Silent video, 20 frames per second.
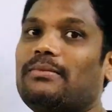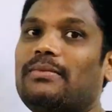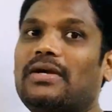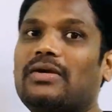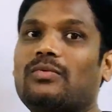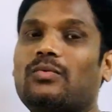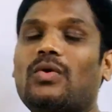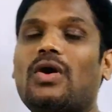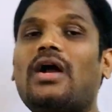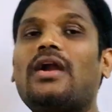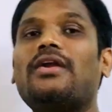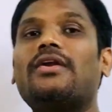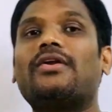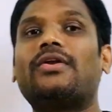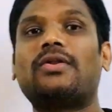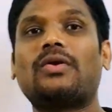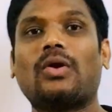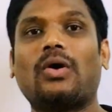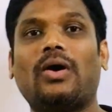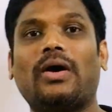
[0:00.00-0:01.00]
but what?
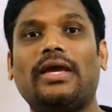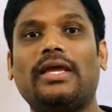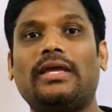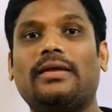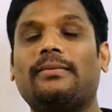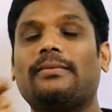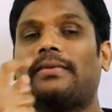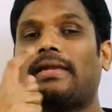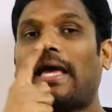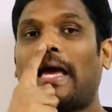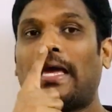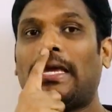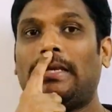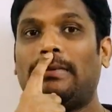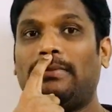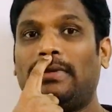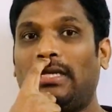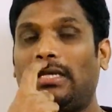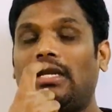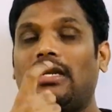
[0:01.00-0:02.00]
Drawing. I
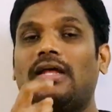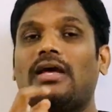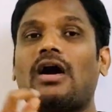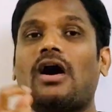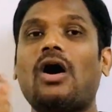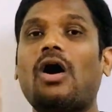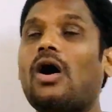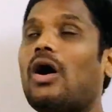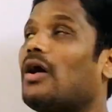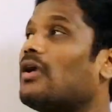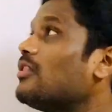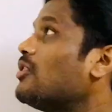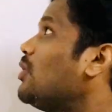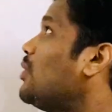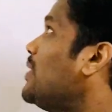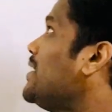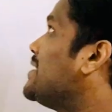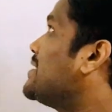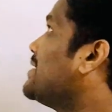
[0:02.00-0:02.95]
mean ortho is